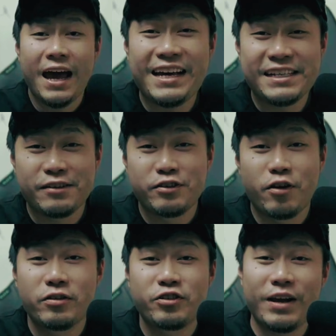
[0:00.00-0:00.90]
Hey guys, how's it
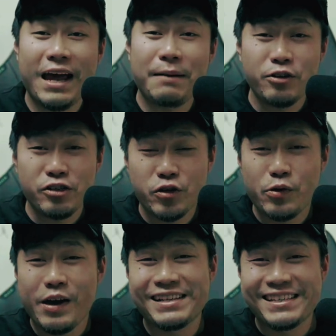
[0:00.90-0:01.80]
going? Today I'm going to show
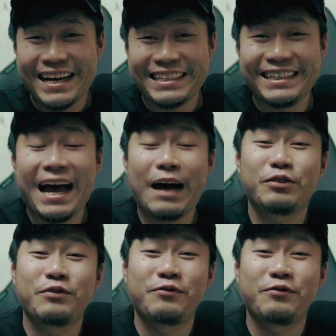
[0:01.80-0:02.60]
you exactly how to